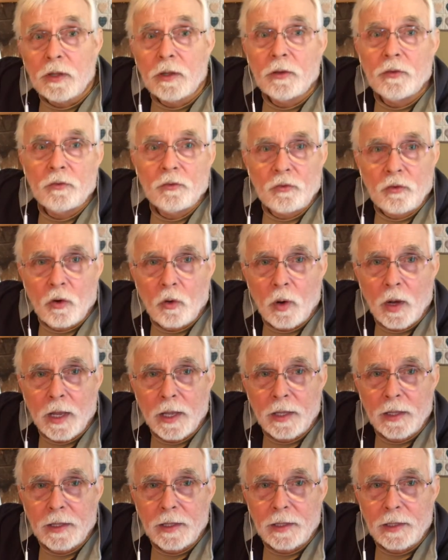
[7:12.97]
so
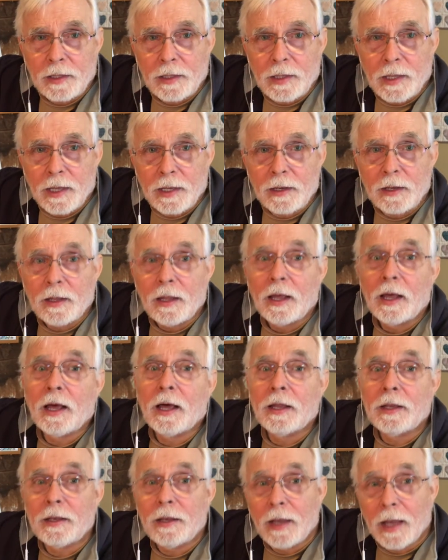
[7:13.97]
I get a
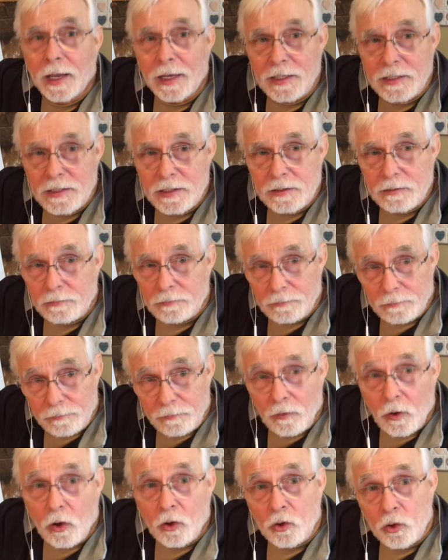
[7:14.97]
nice
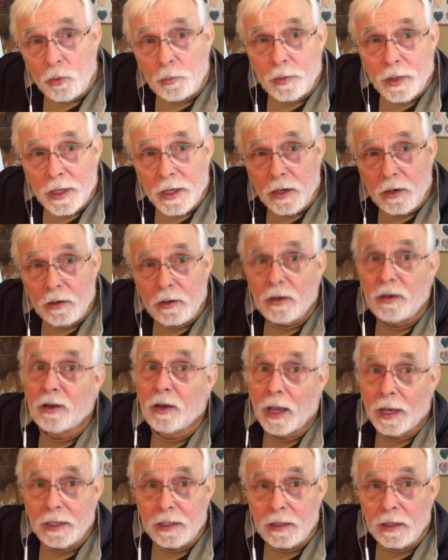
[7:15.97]
volume there,
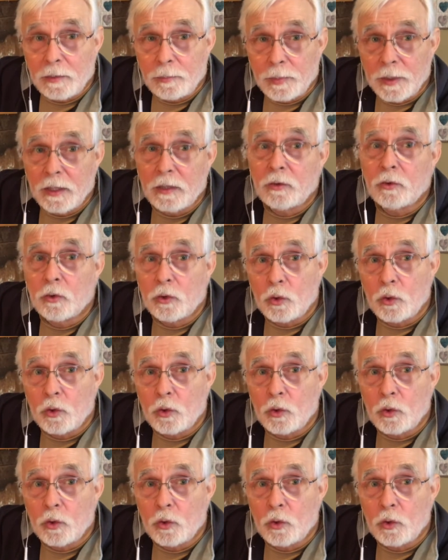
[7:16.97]
not clipping, good